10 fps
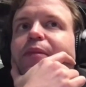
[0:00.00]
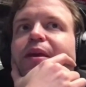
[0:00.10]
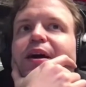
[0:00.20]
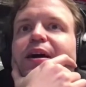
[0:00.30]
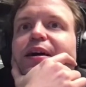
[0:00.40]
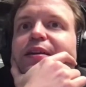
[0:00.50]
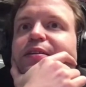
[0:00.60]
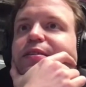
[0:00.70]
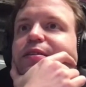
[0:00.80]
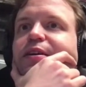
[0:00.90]
And
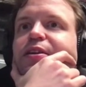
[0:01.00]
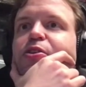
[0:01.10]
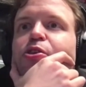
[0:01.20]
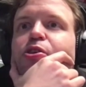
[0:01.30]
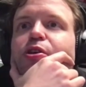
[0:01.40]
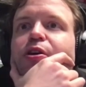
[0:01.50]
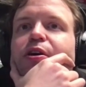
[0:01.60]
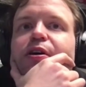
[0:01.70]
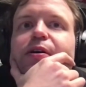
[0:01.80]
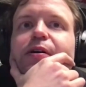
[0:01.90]
it's
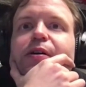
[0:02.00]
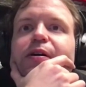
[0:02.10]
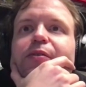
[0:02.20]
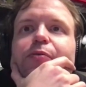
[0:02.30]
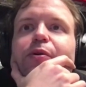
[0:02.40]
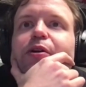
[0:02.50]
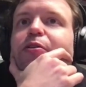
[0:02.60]
we're not going